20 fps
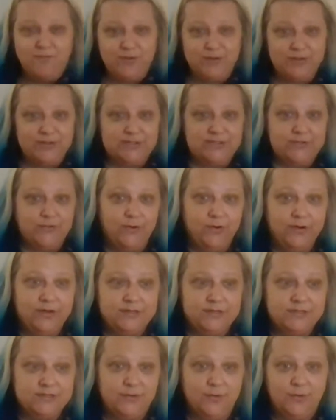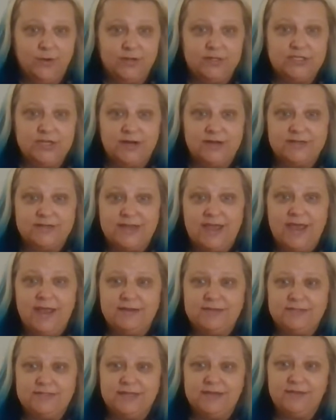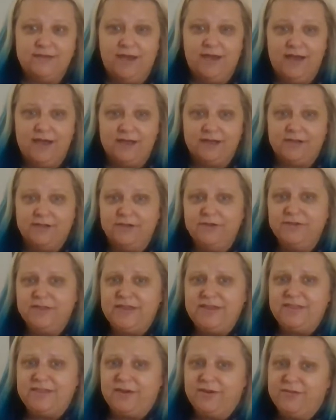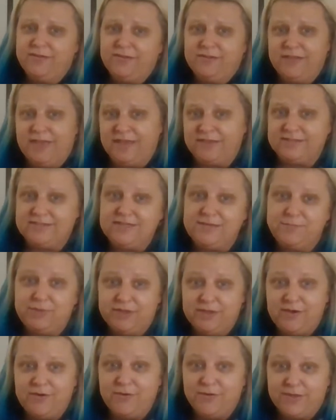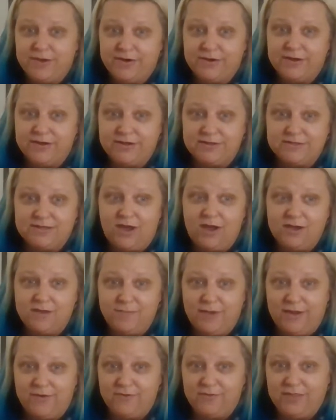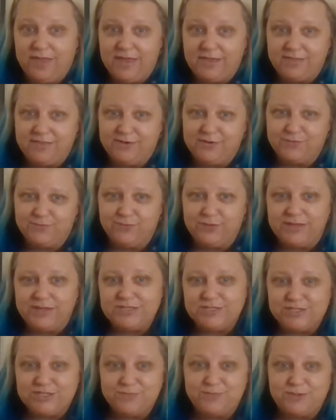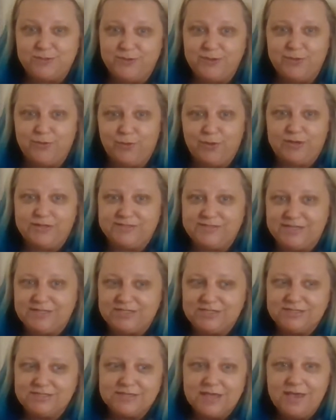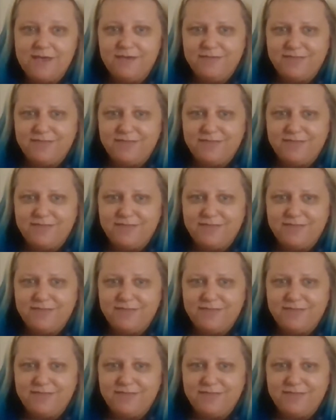produced the org chart, and clearly they're like, see below, they're going to talk about like the relationship between the organizations.